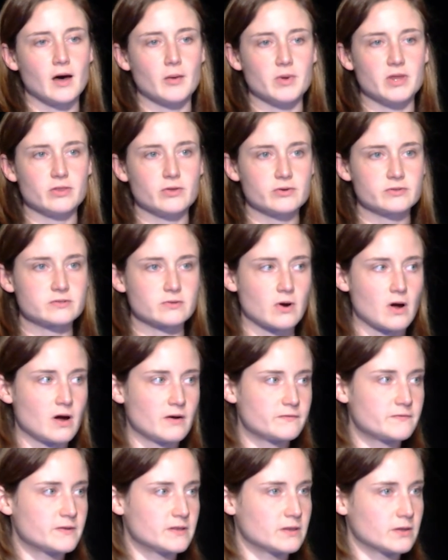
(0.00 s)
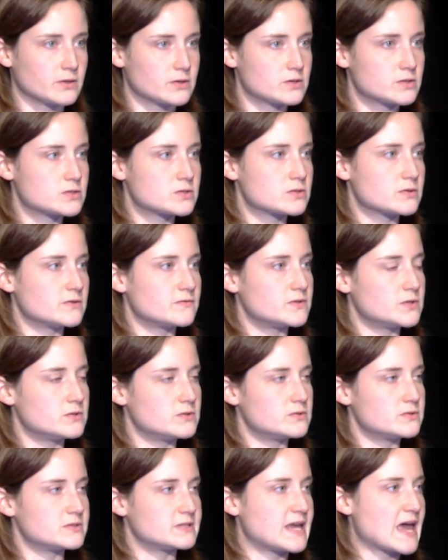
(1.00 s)
and those are often literature
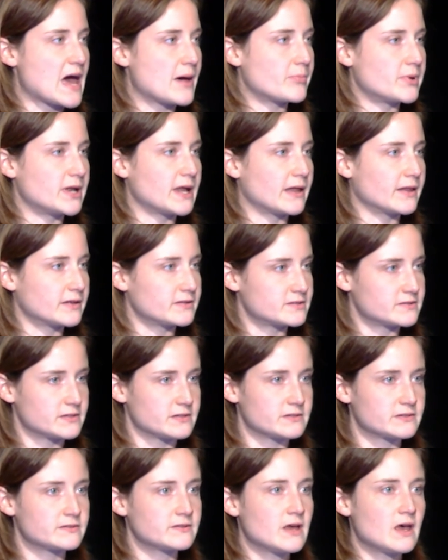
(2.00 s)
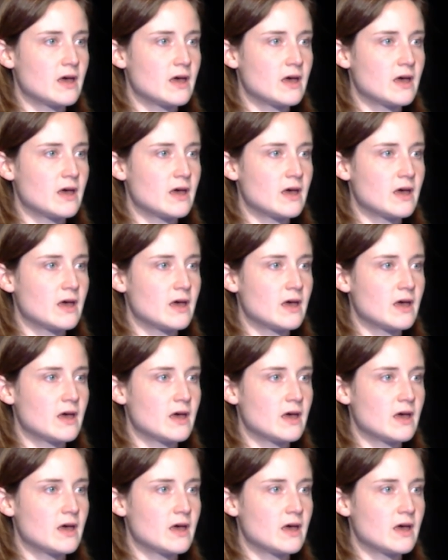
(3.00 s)
reviews, gap analysis.